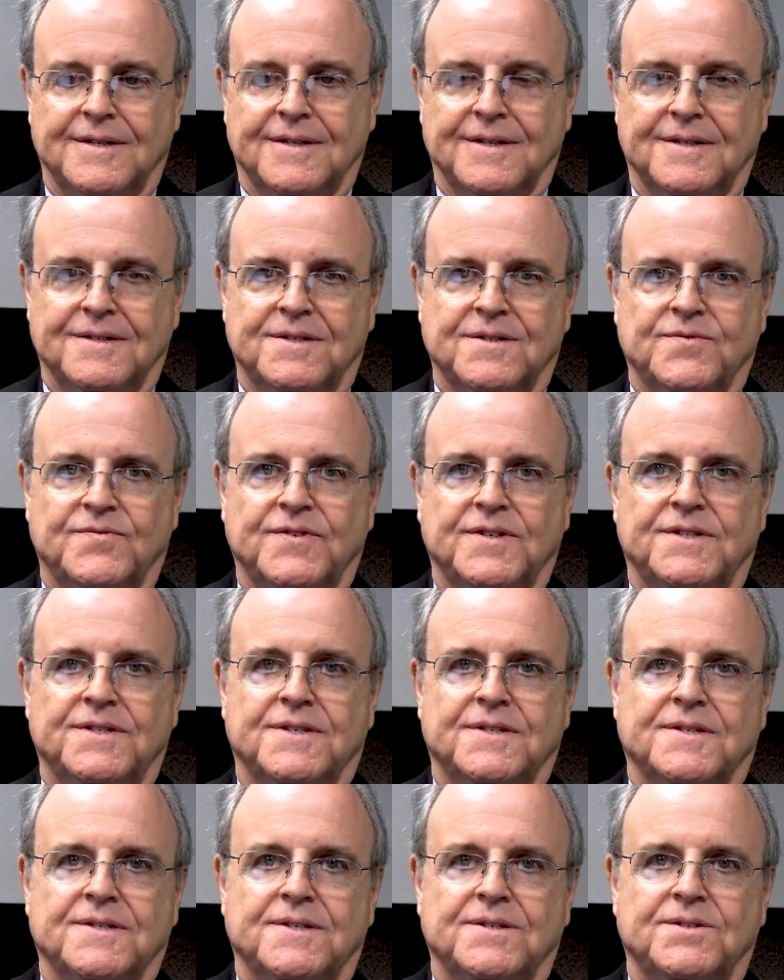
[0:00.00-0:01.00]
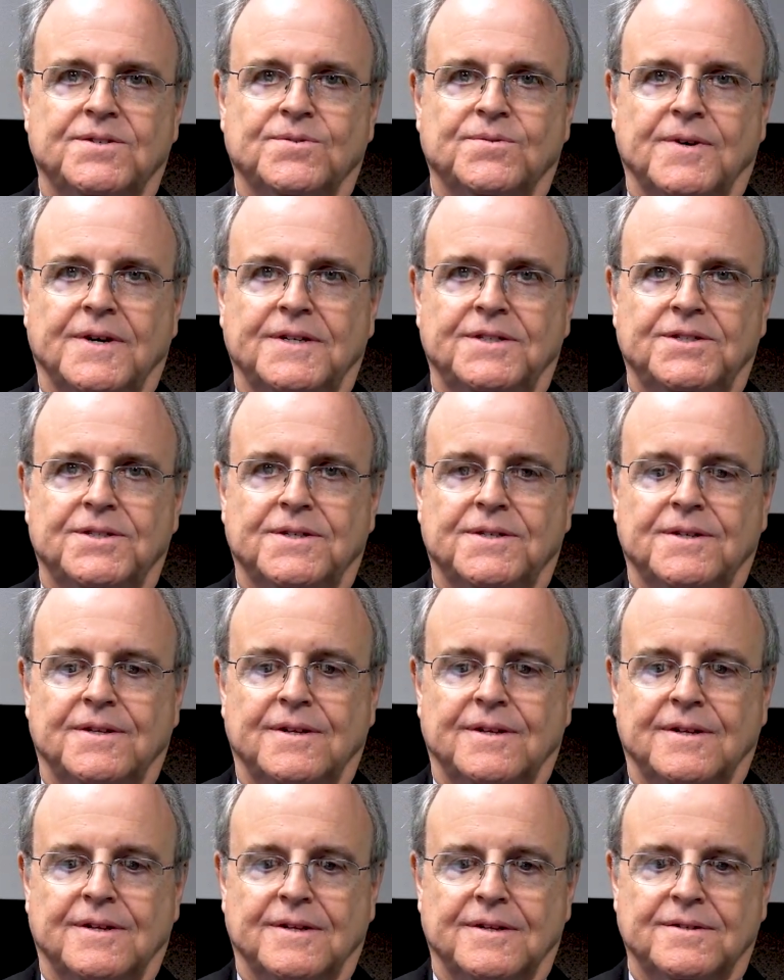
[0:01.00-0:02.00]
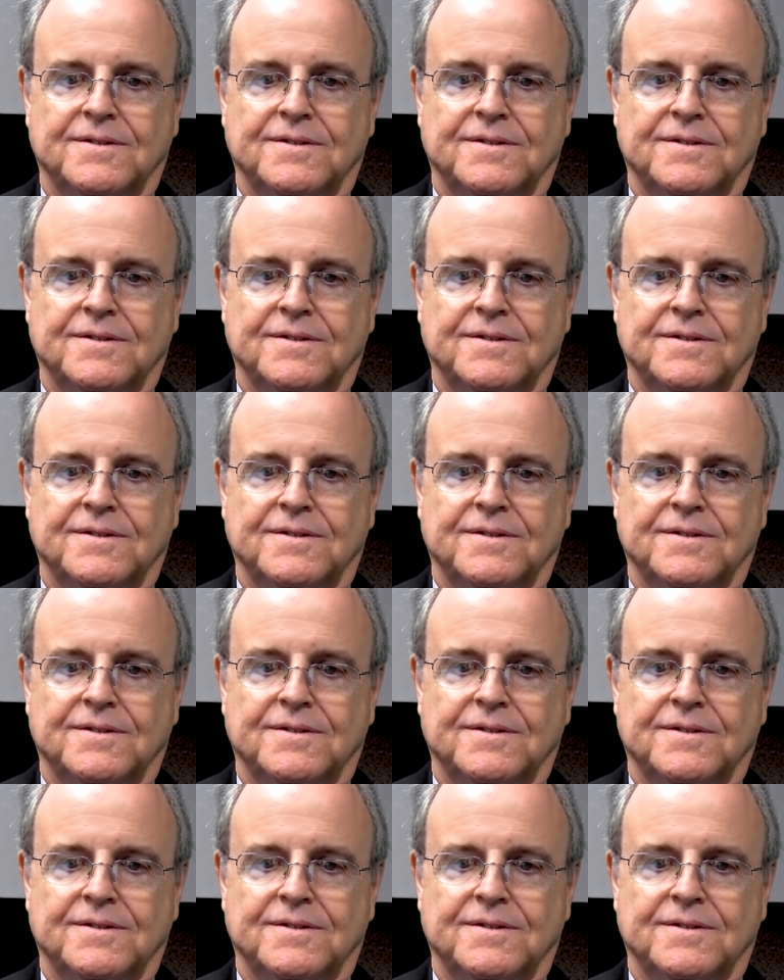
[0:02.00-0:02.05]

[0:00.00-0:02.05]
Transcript: a sufficient situation